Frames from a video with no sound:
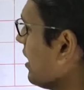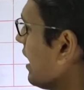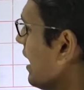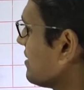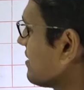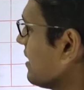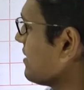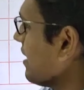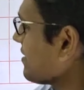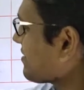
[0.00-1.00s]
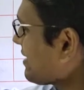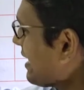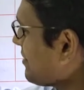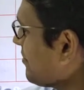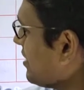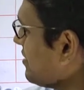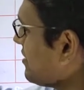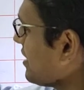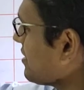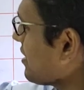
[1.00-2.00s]
has an
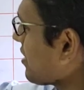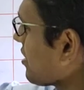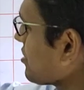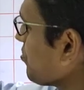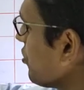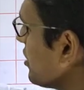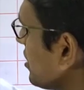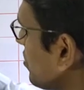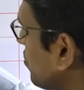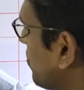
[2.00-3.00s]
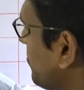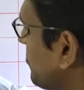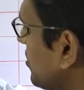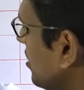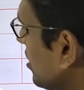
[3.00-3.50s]
assignment, take the corresponding row.